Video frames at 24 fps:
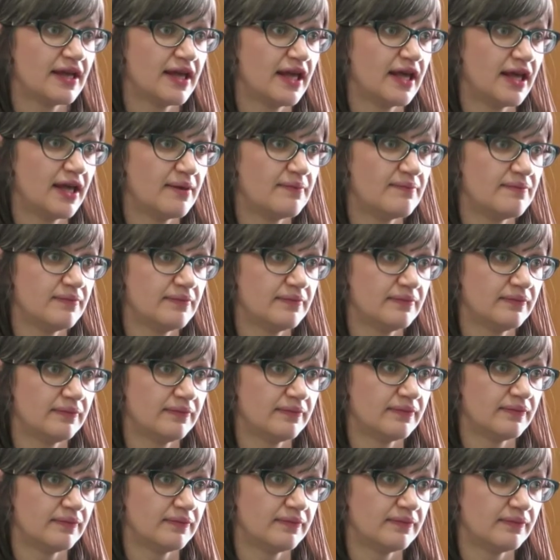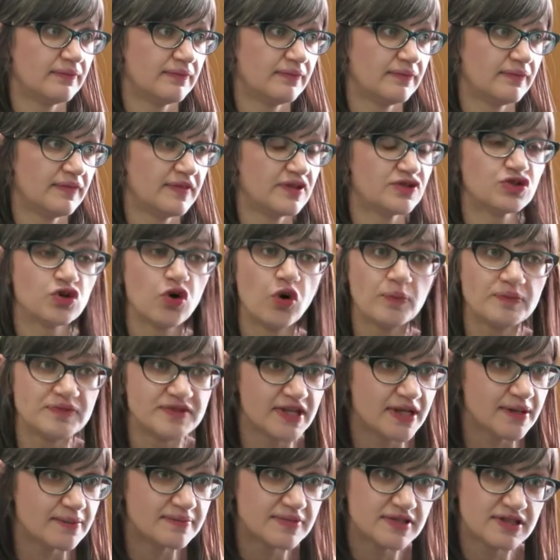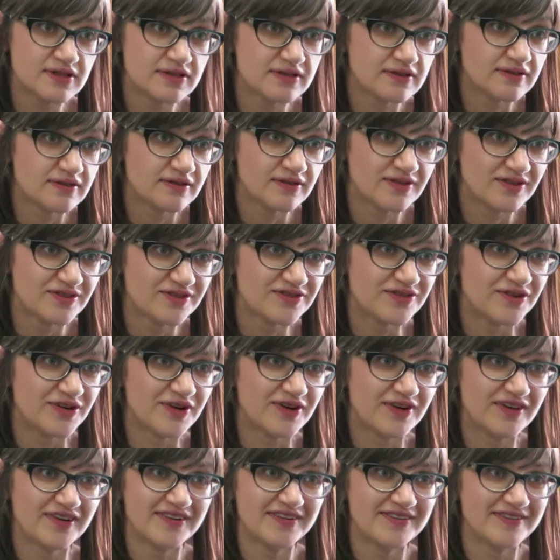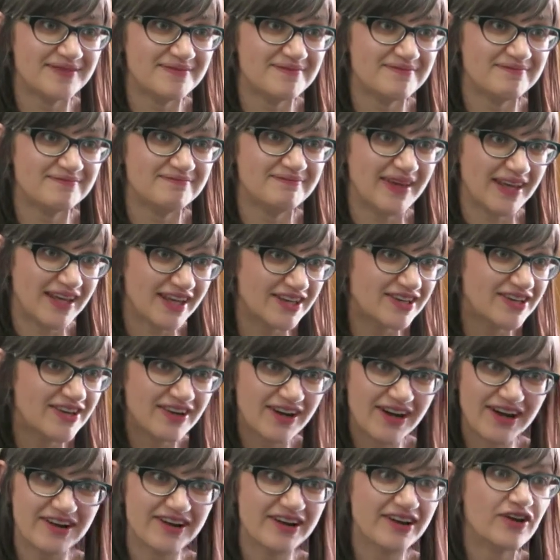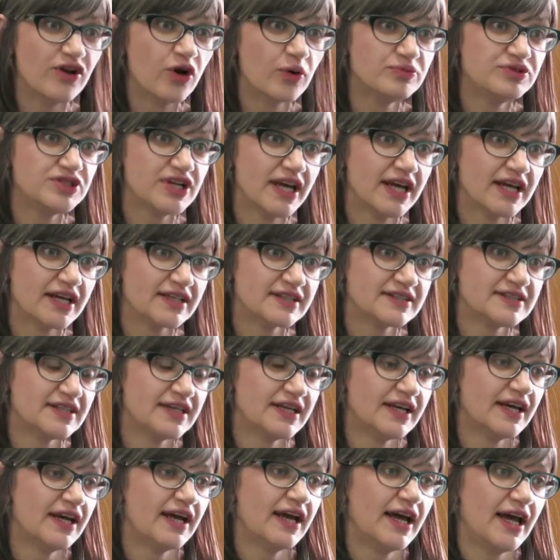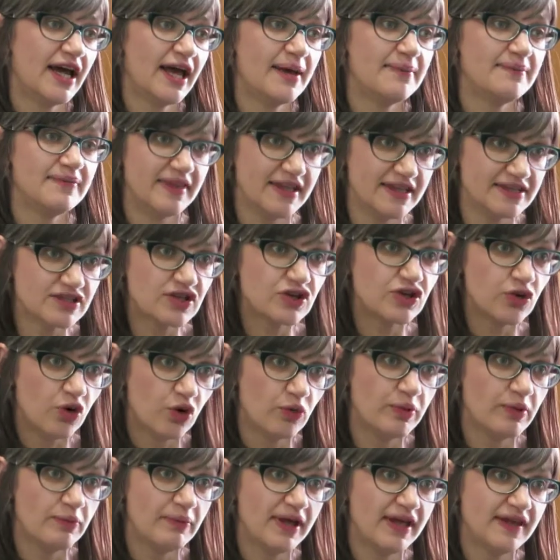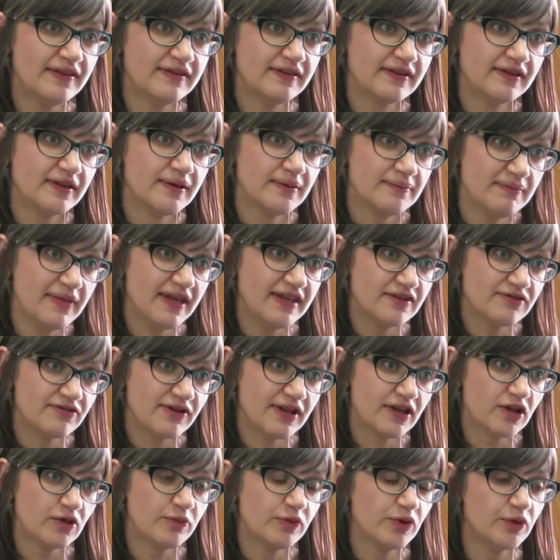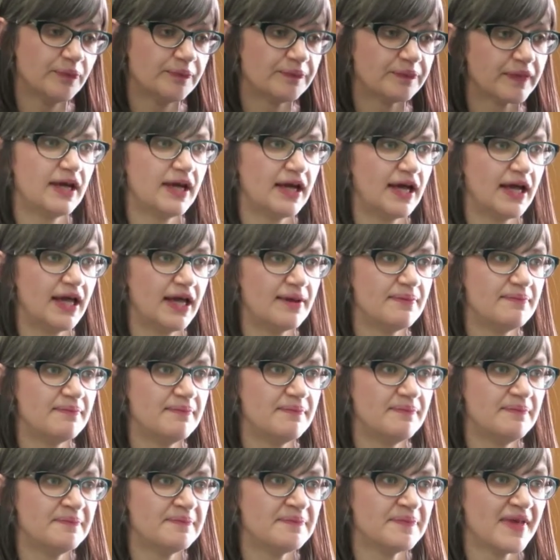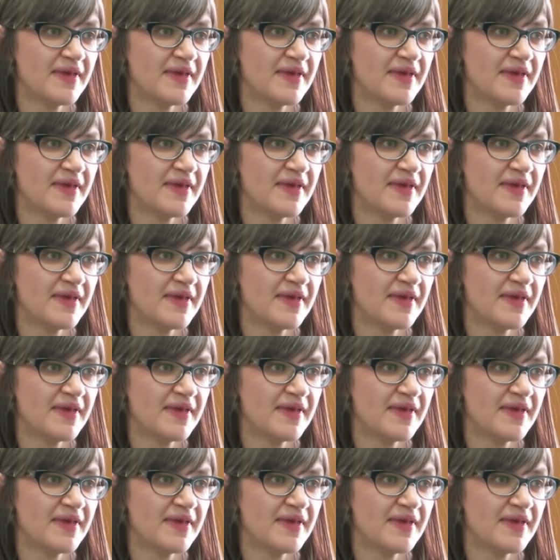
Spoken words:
the top tips for making your learning object, these can all be made available. And